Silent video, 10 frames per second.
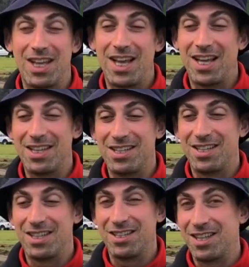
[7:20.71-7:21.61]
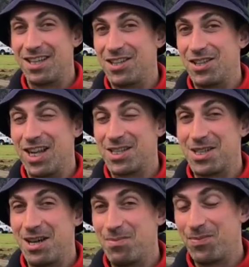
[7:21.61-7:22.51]
And until next
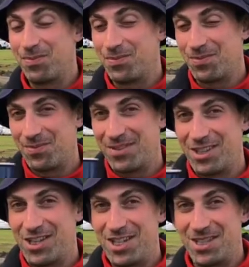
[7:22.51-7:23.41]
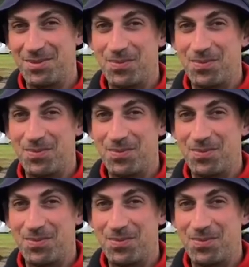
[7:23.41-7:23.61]
time, cheers!